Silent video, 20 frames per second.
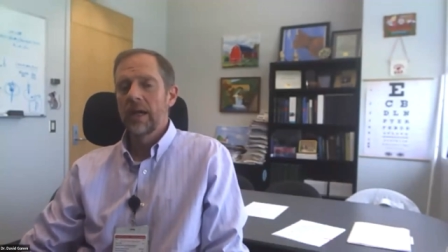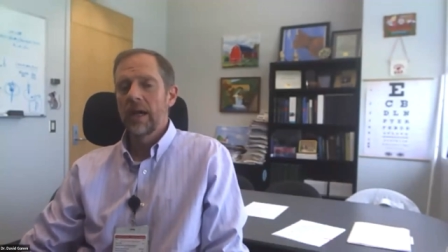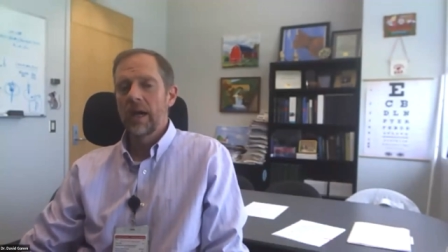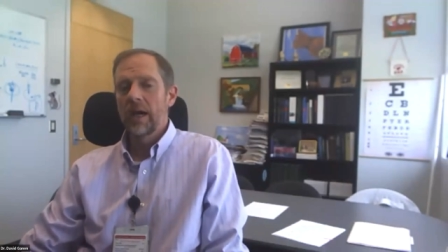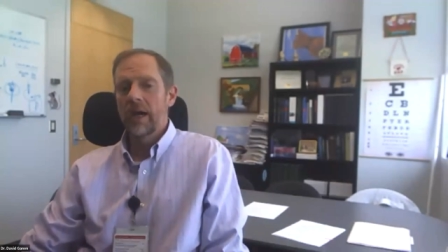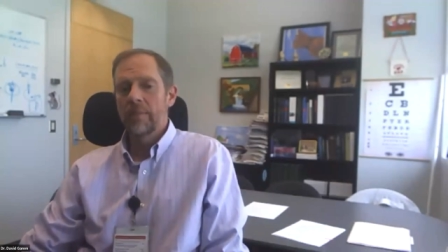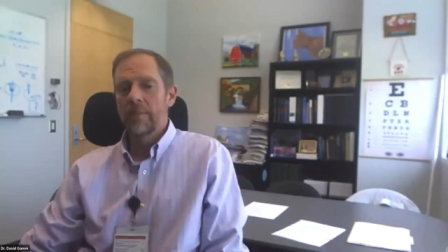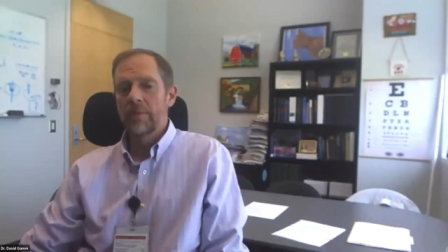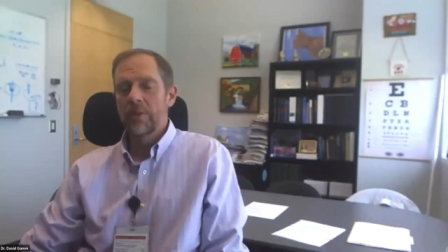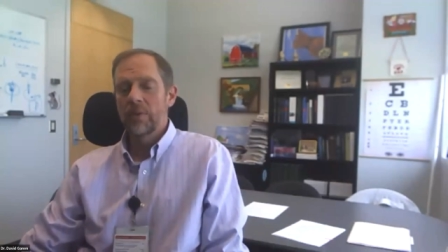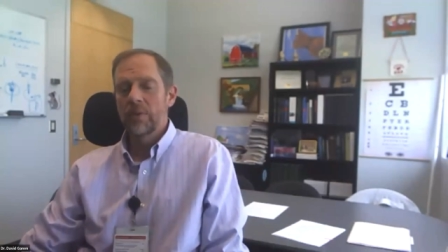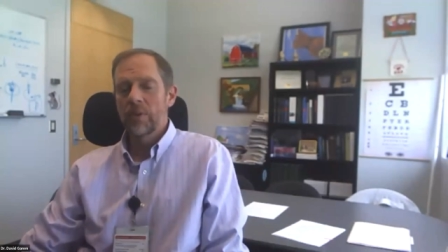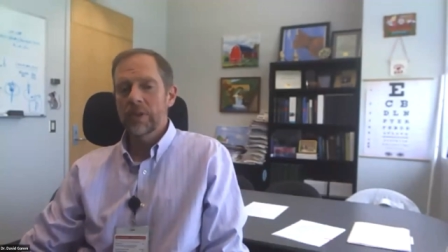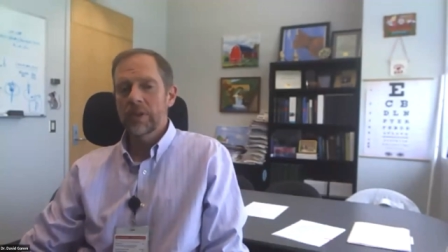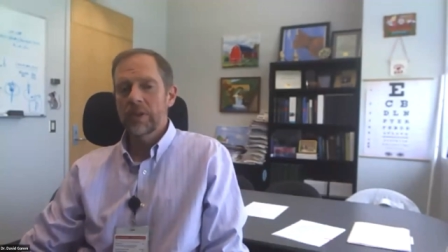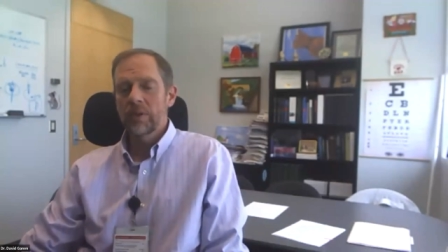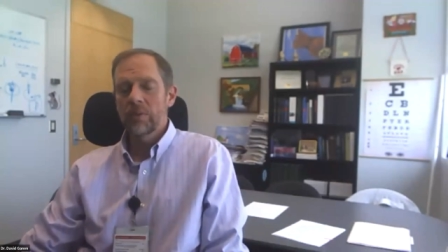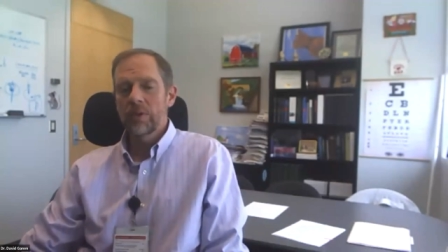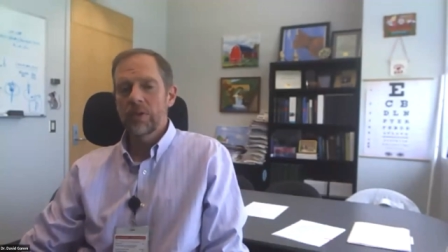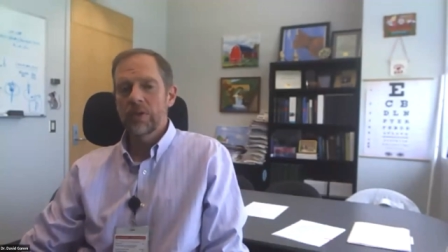Um, the
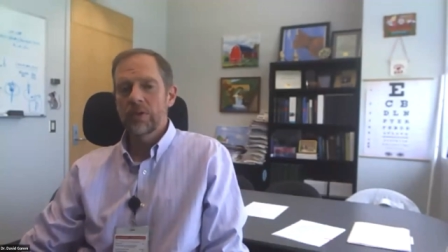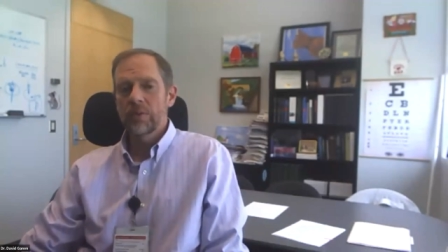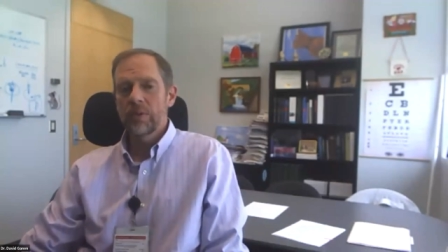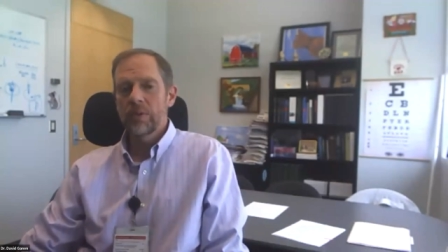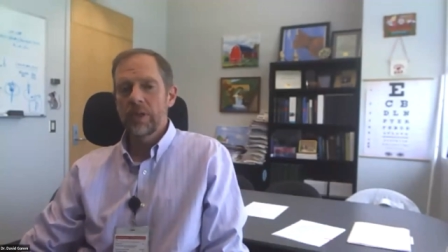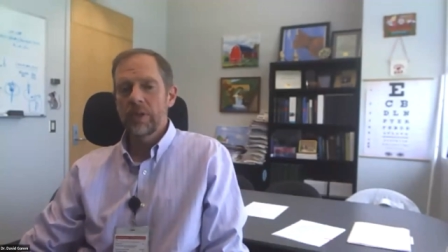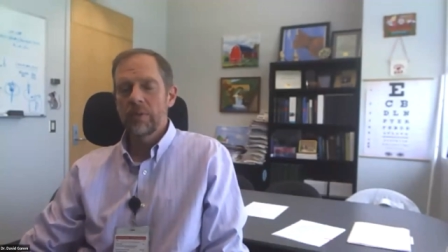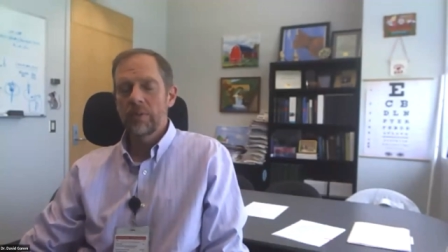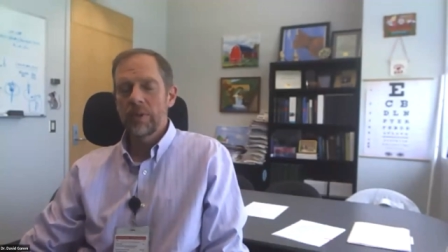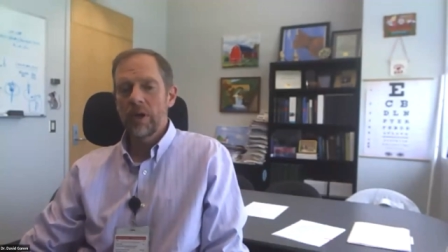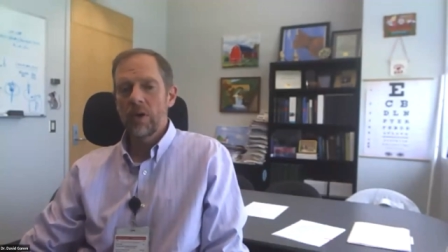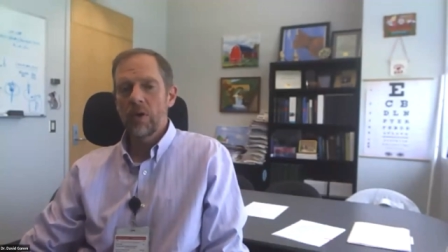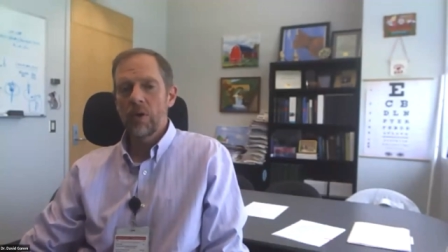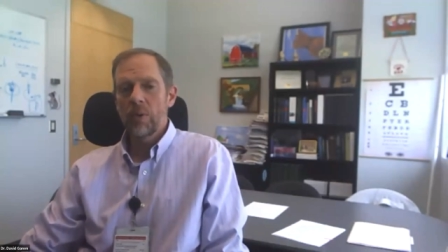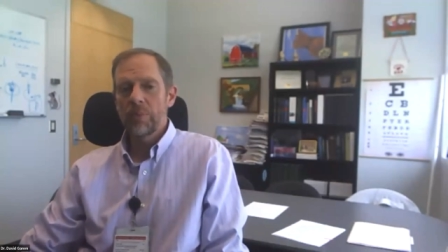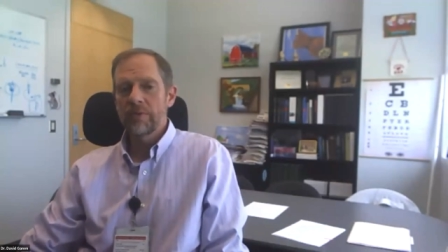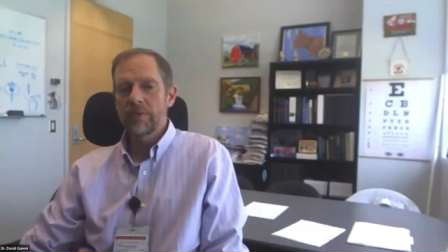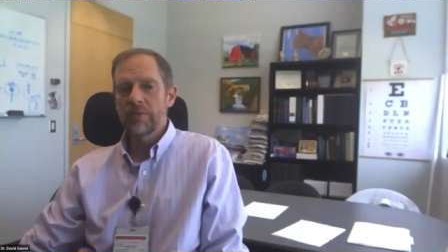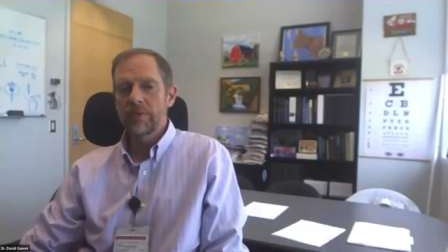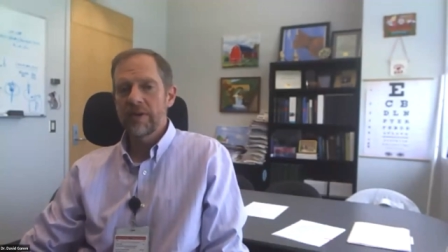work that we're doing, we
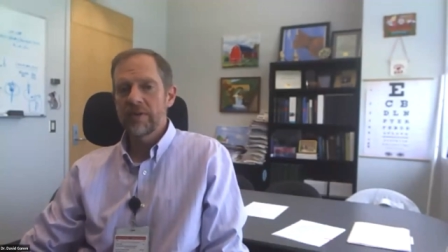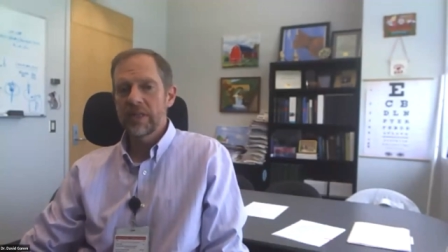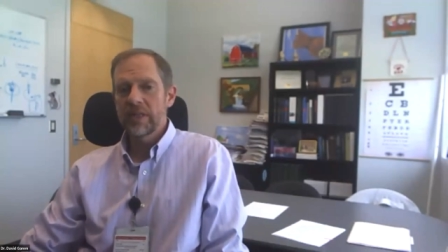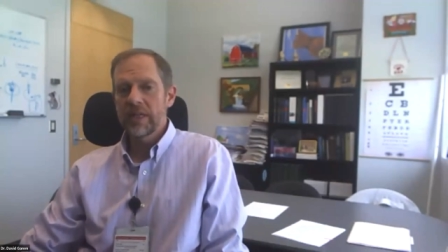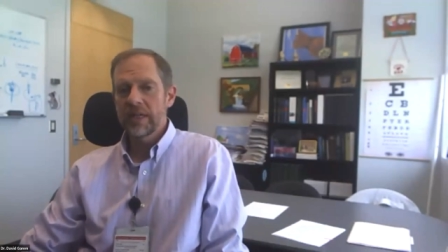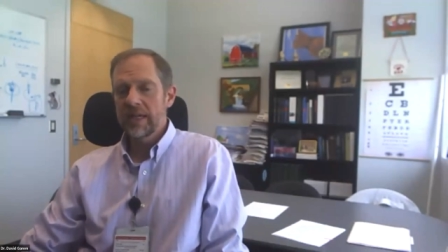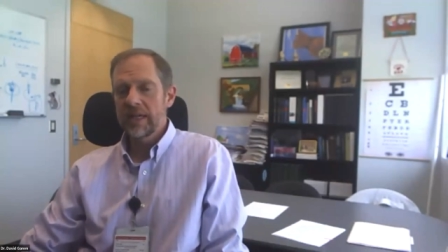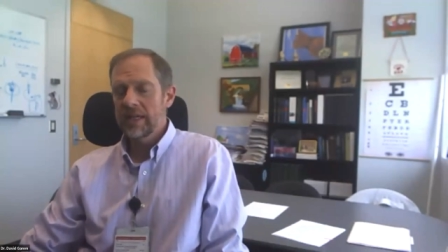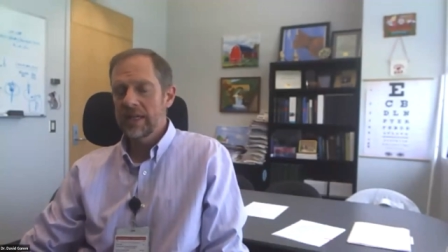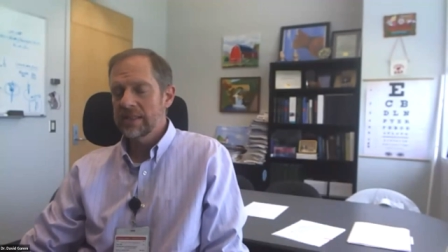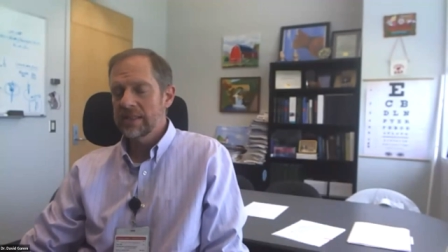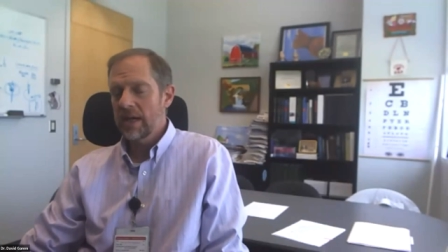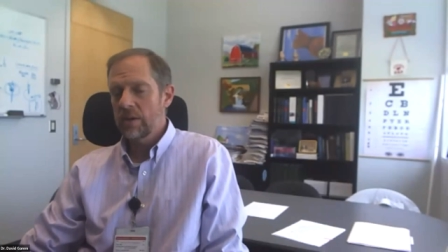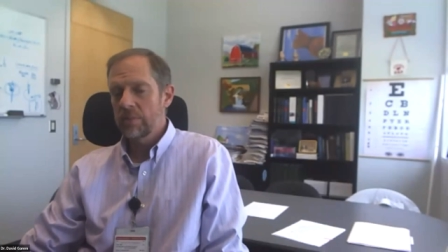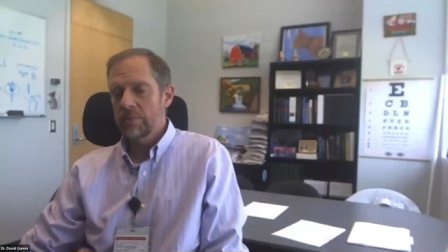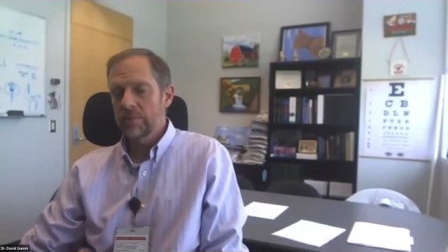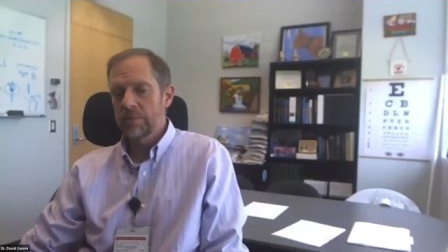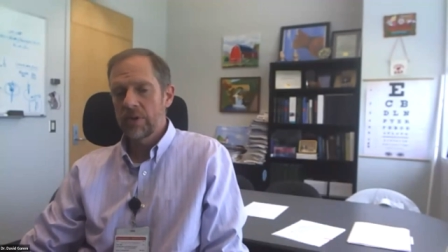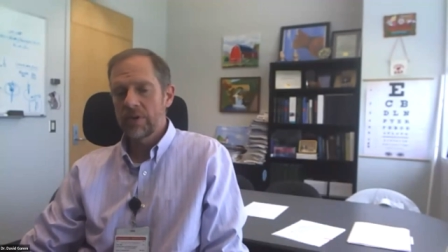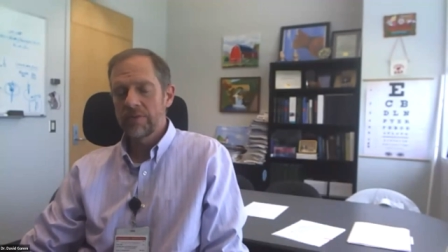hope if everything hits
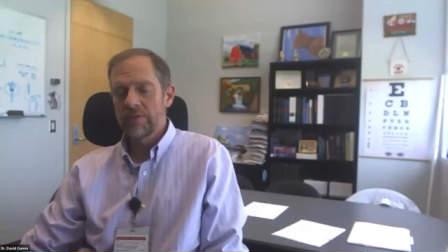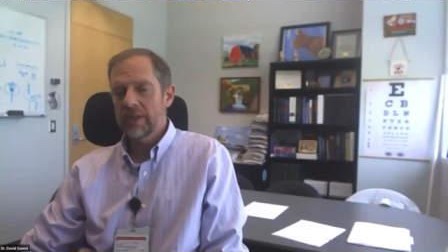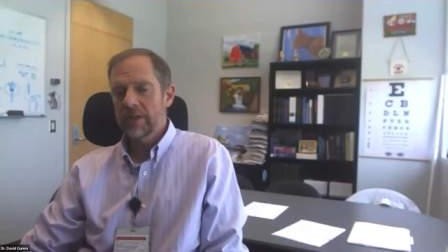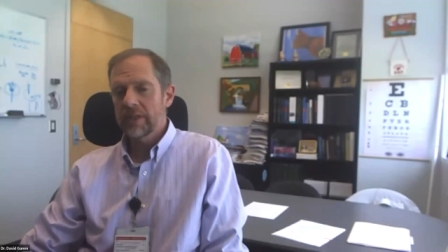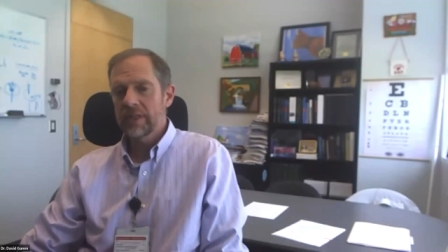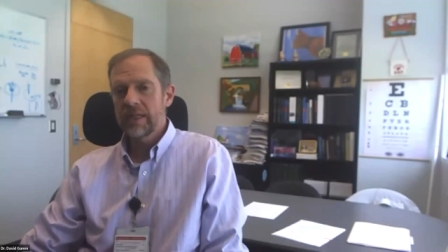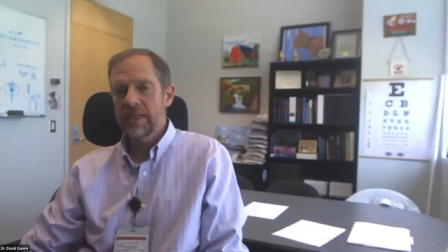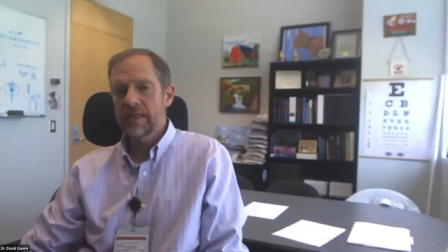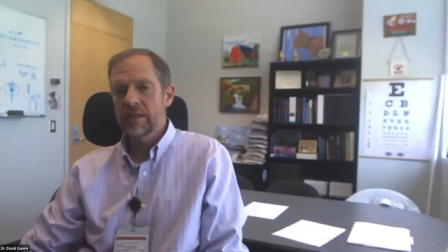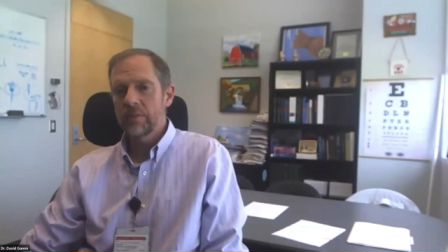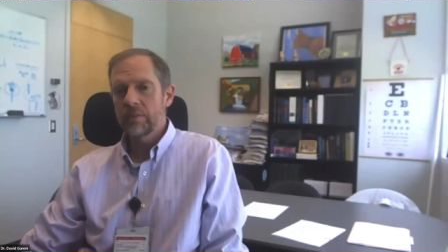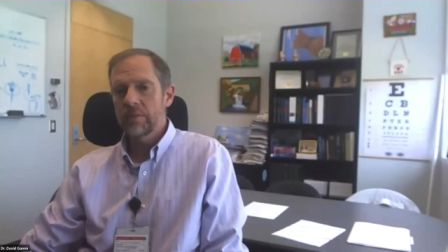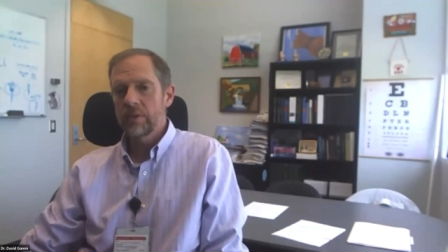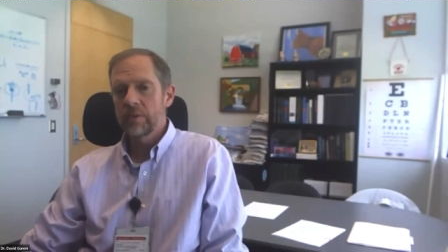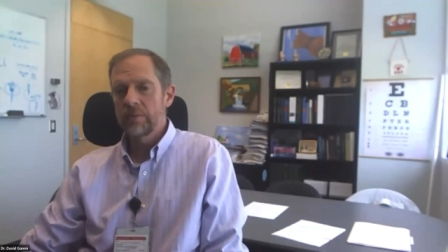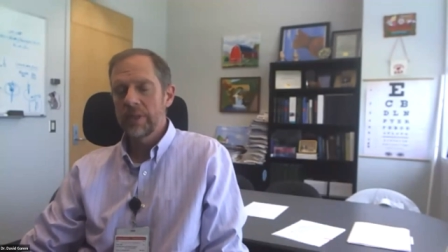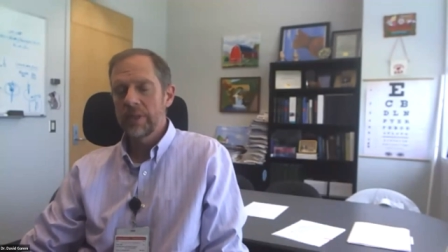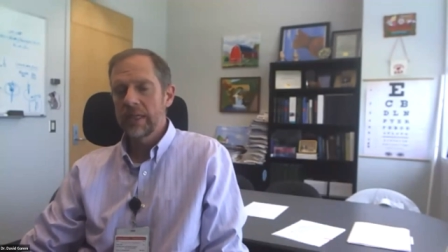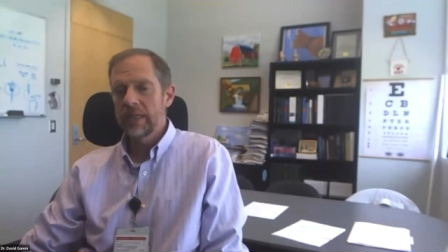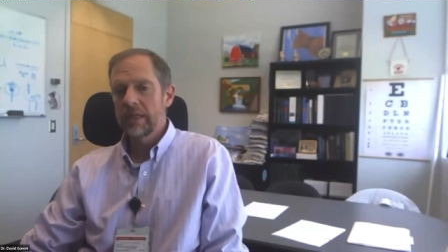out perfectly, that
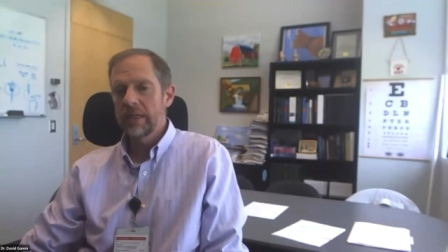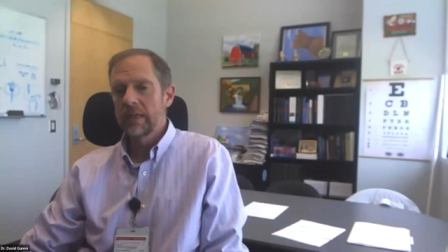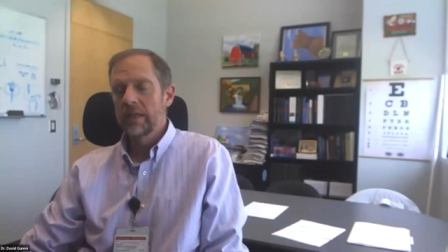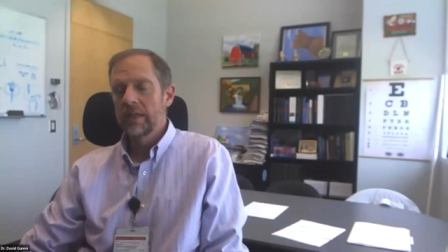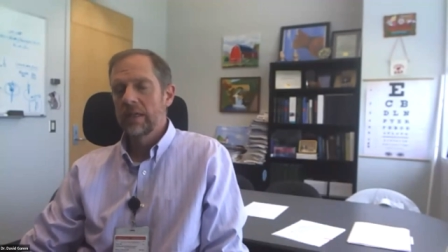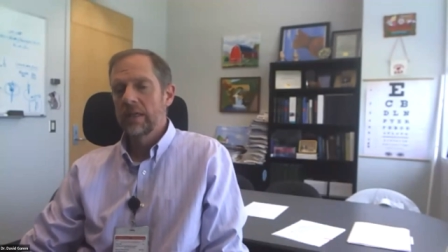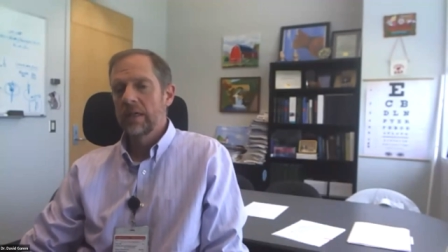we'll be